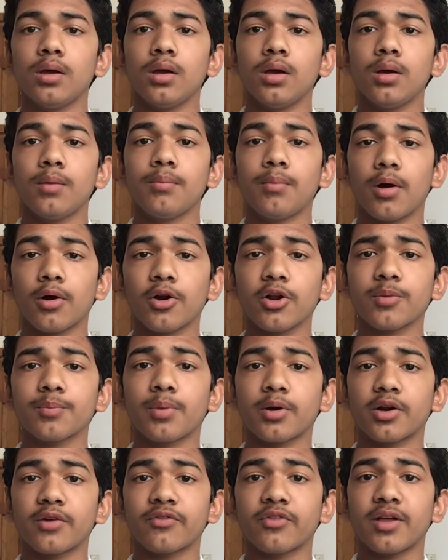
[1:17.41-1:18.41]
Monarch
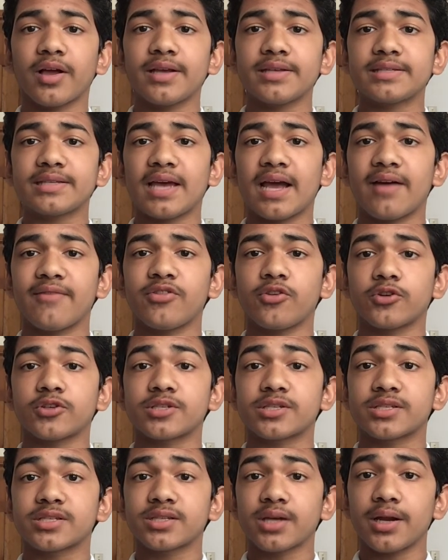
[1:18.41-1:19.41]
butterflies have their
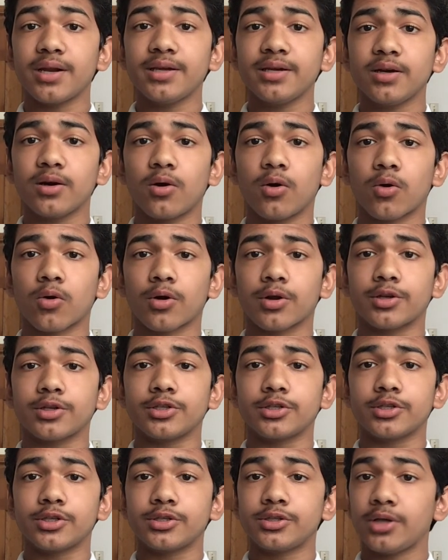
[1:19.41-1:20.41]
stunning
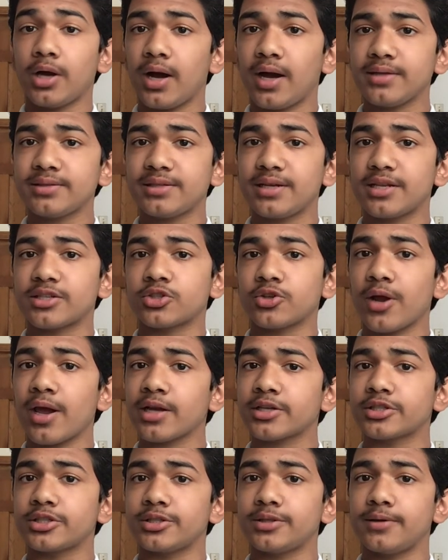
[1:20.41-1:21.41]
orange not as an
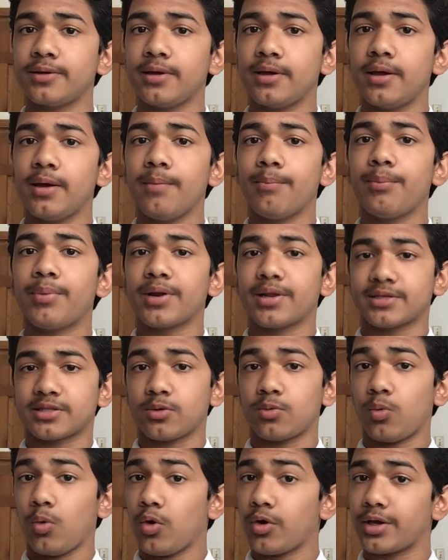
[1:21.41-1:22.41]
attraction, but as a
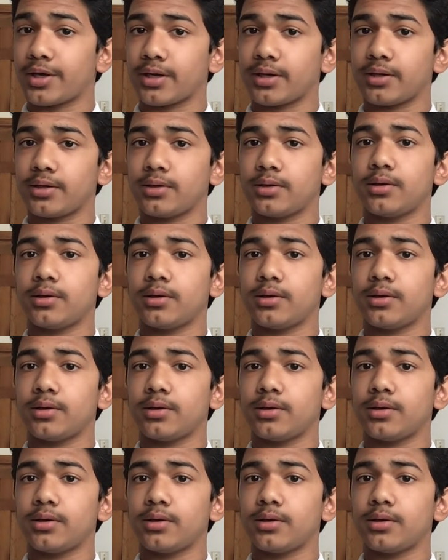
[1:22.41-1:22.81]
warning.